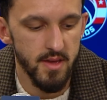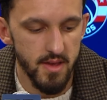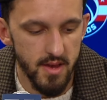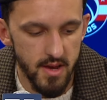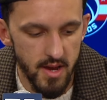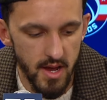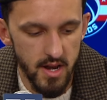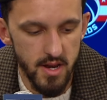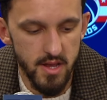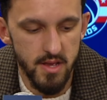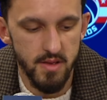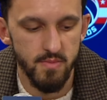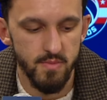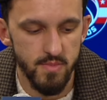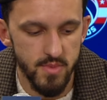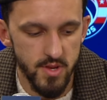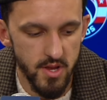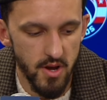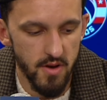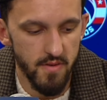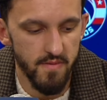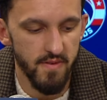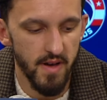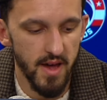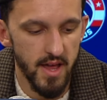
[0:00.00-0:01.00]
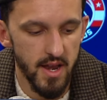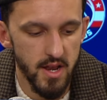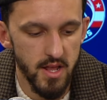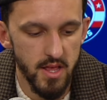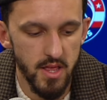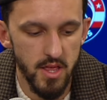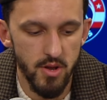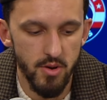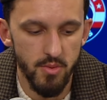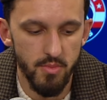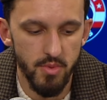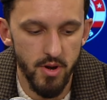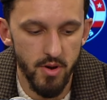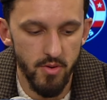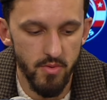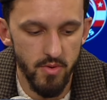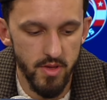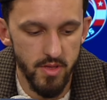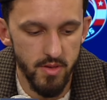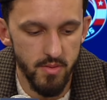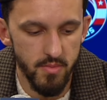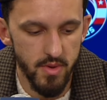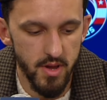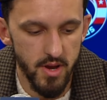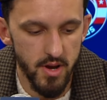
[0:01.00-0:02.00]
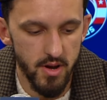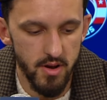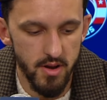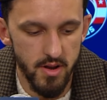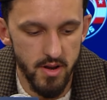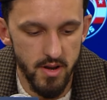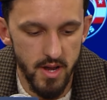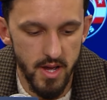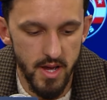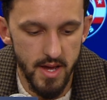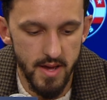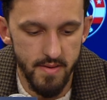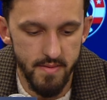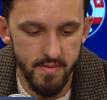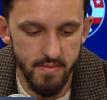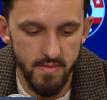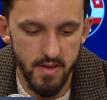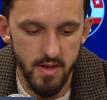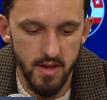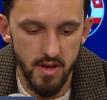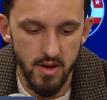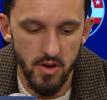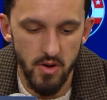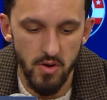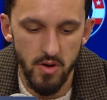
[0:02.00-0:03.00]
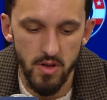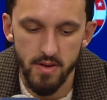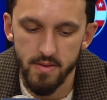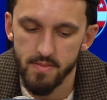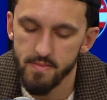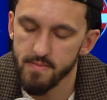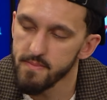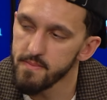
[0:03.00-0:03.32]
kind of start finding a little bit of rhythm here and uh, getting going.